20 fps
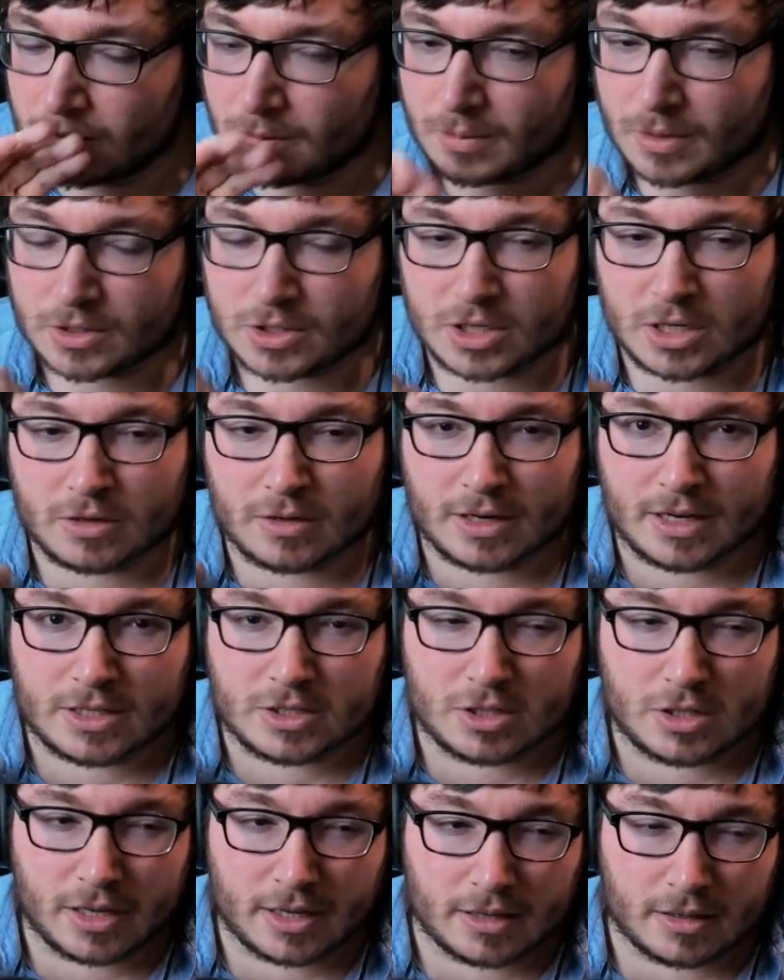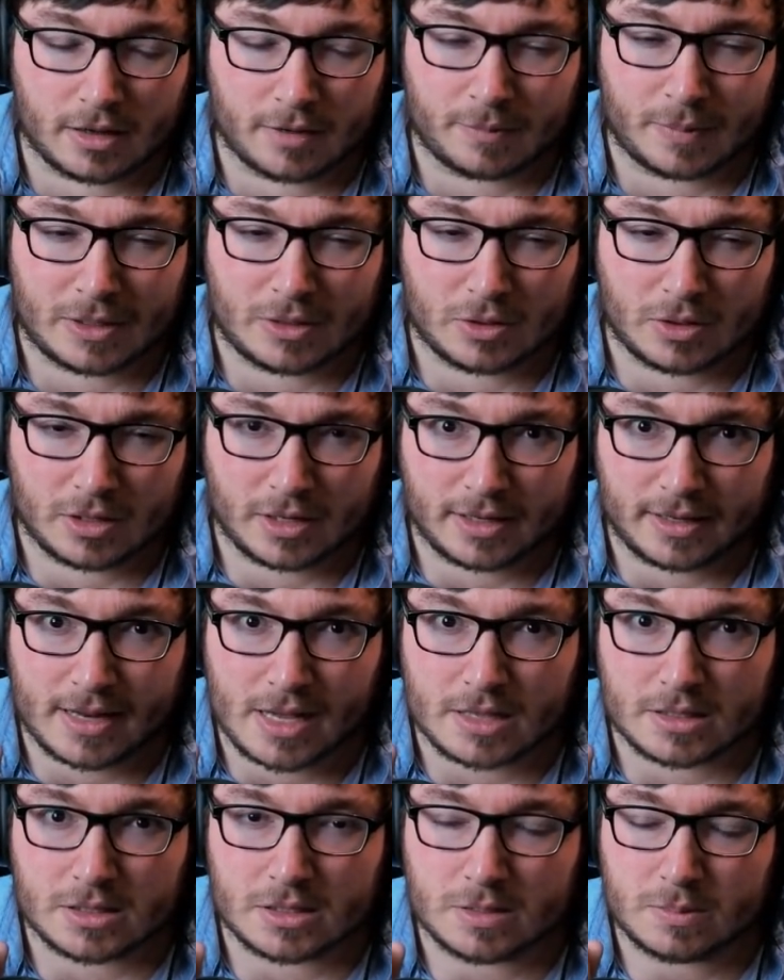But generally, I do, like, I've been doing, like,
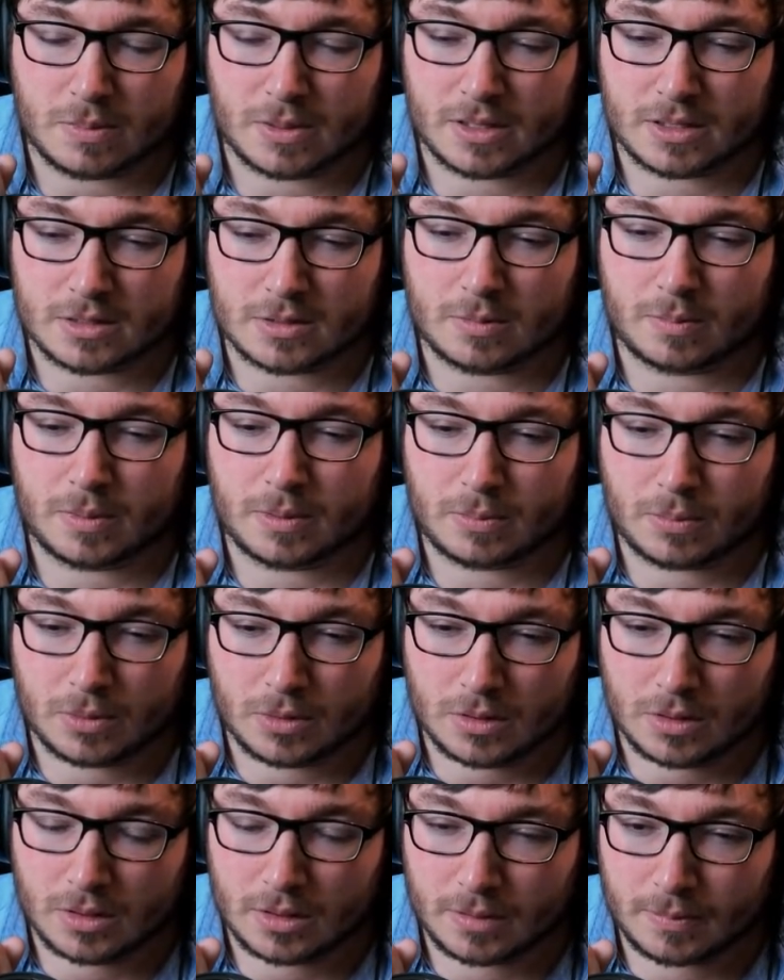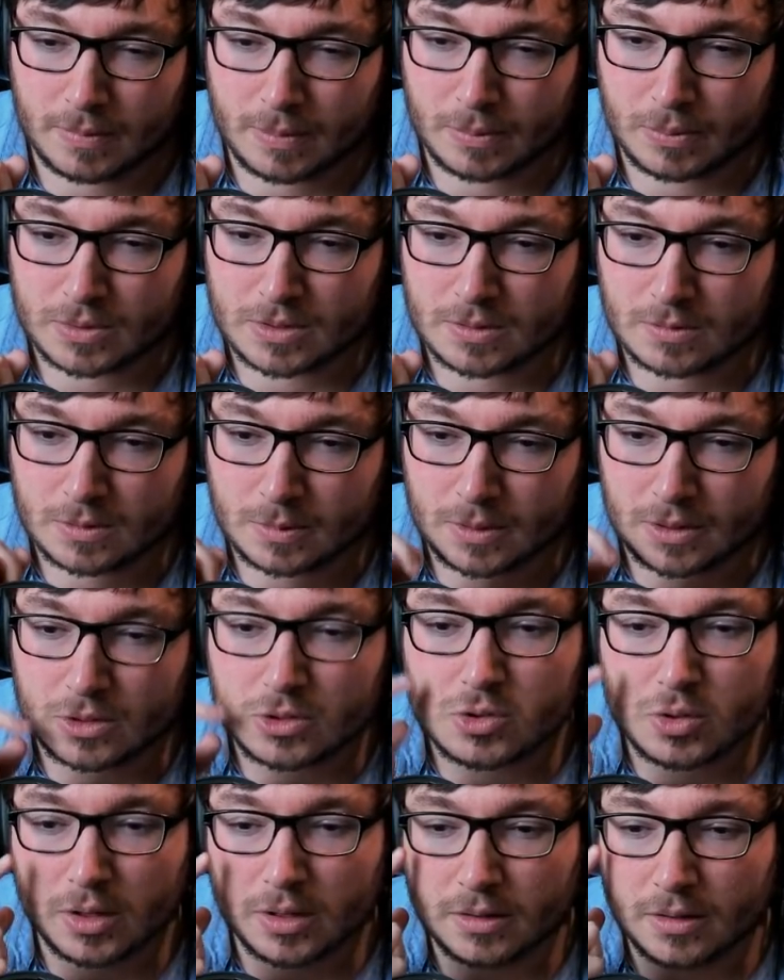Nexus Blitz with people. People seem to be
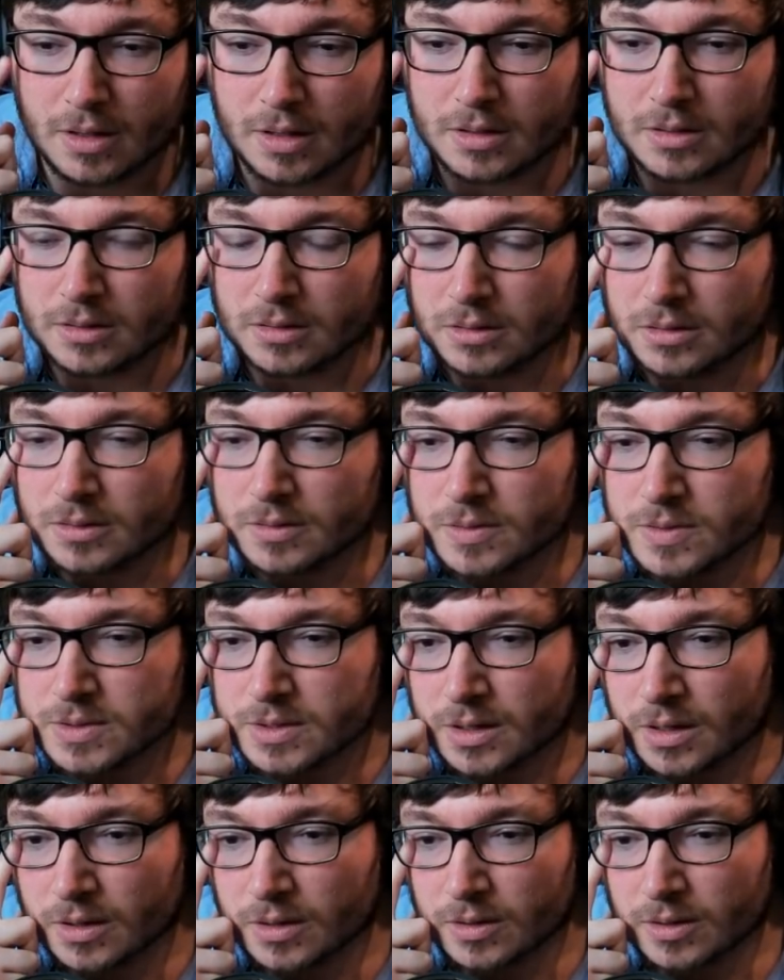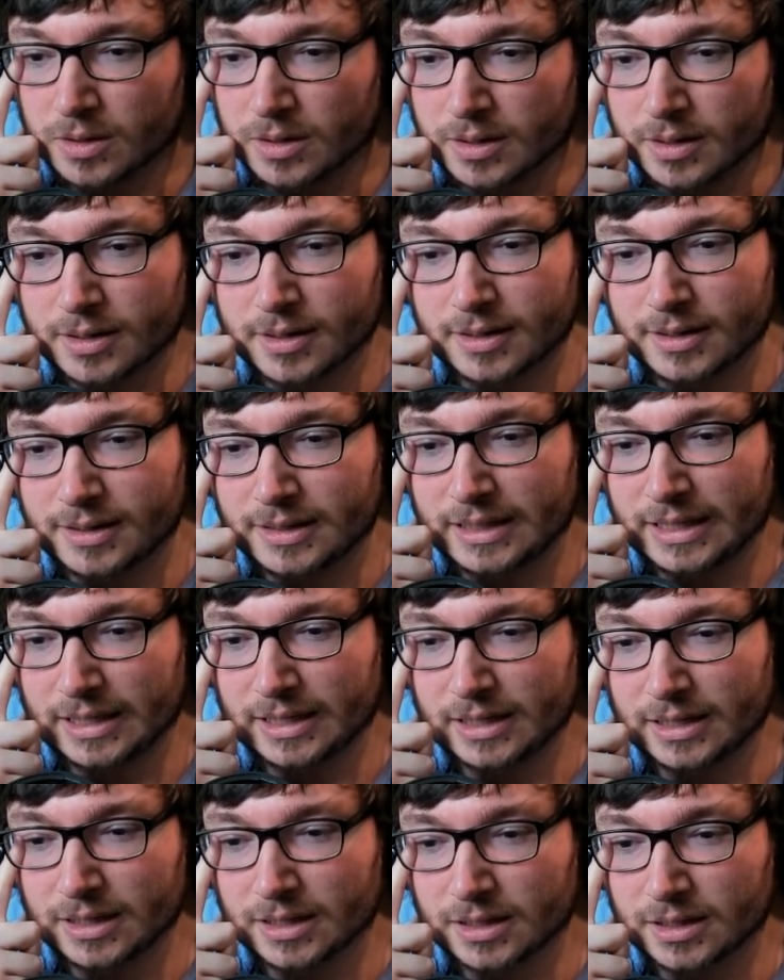enjoying that. So,
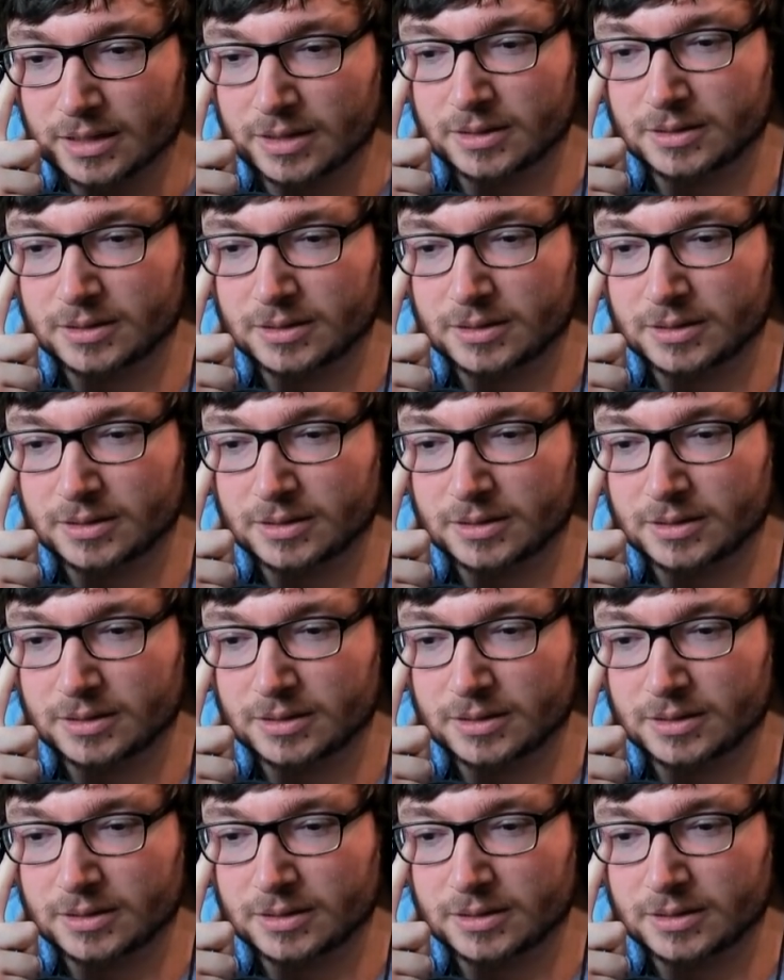yeah.